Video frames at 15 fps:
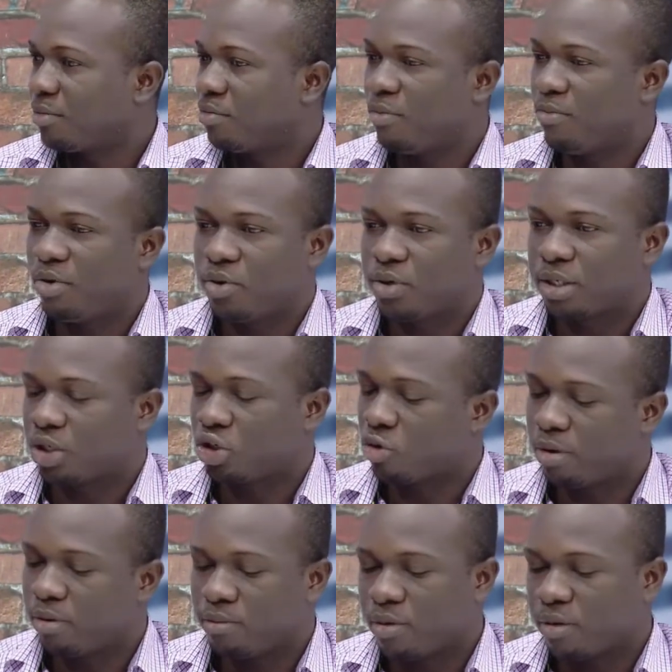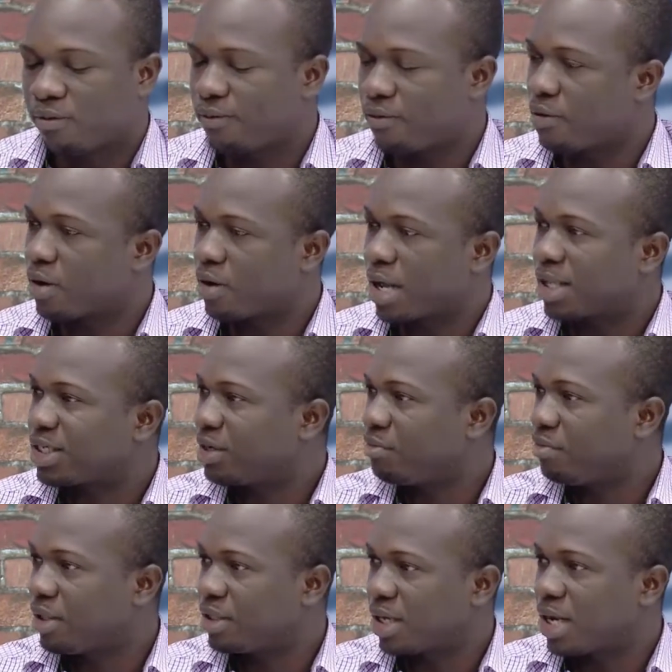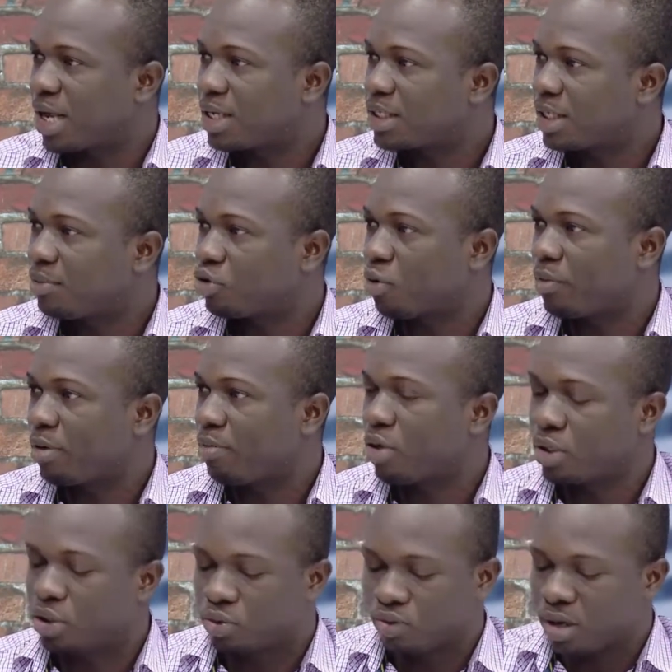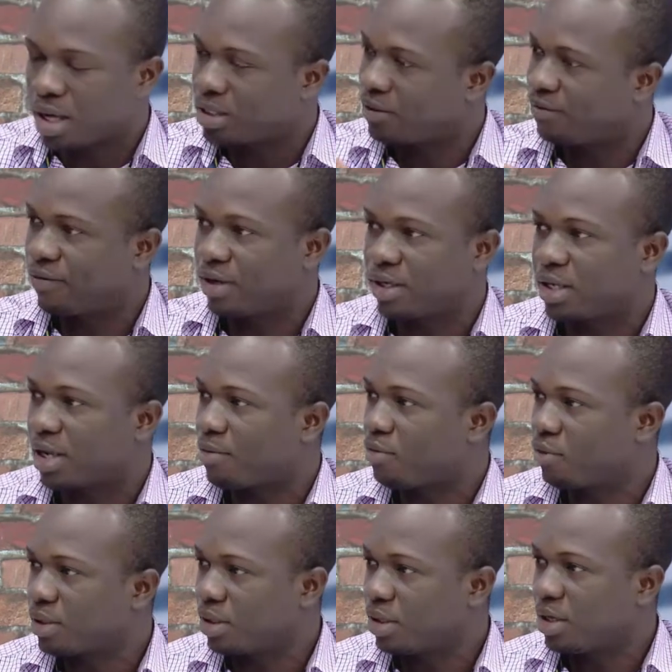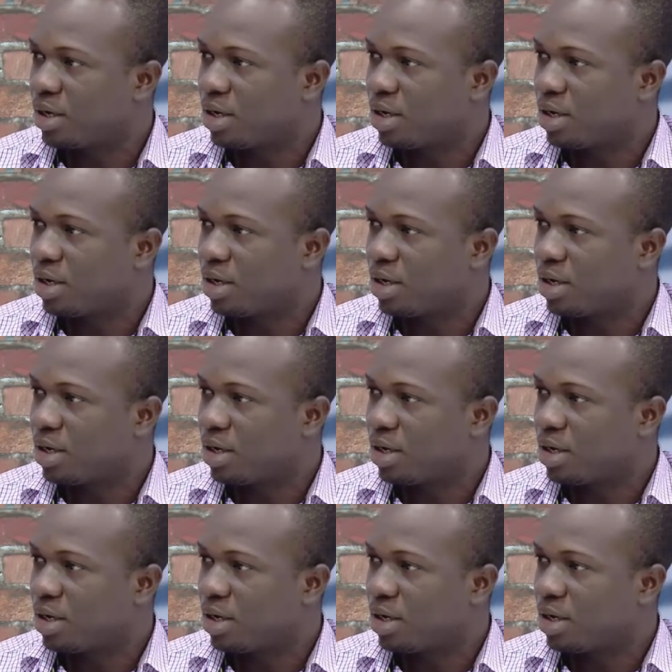Maybe use a chopping board for cutting meat, and that same chopping board is for cutting vegetables.